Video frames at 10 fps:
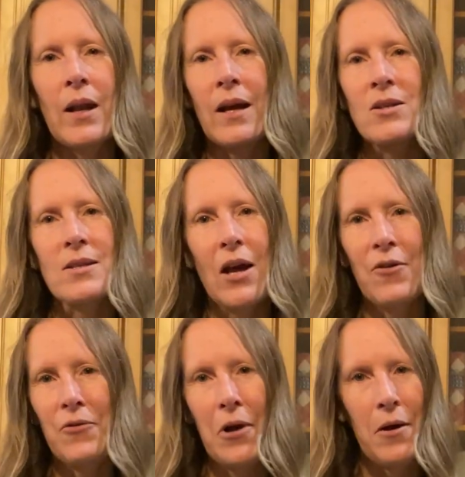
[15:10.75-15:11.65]
And I just kind
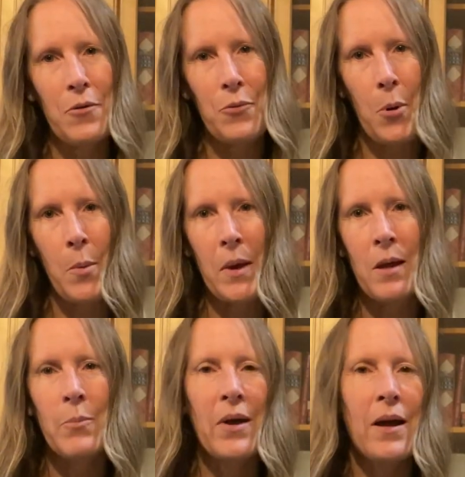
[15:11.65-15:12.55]
of forgot to throw them
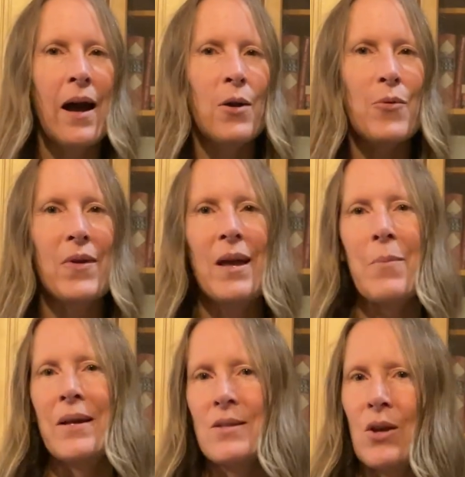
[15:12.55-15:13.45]
in, but I don't think it
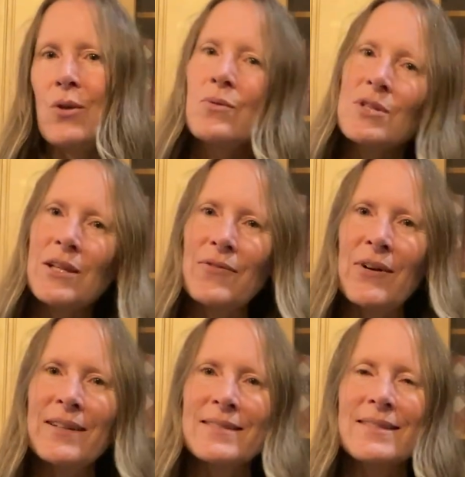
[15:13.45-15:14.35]
makes a huge
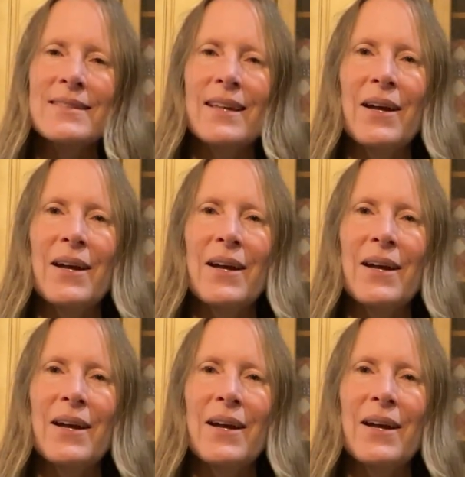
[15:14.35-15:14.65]
difference.